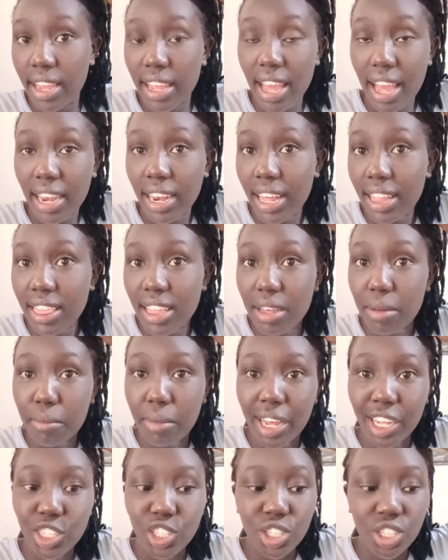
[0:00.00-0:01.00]
Yeah, nothing
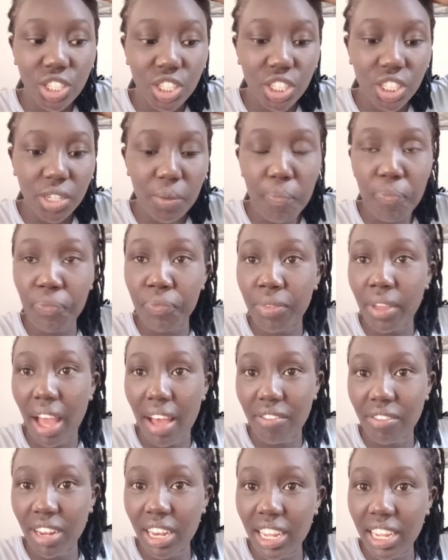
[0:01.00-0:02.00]
much.
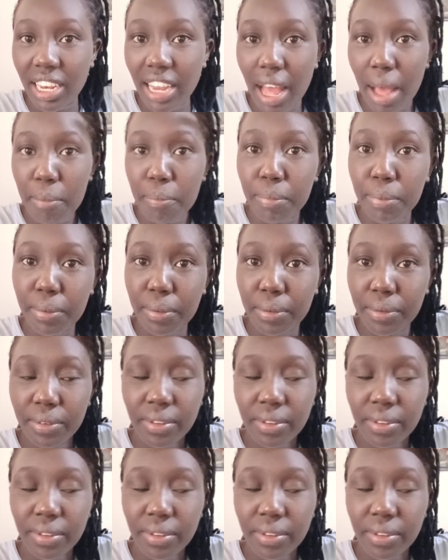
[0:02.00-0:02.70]
I've cleaned up.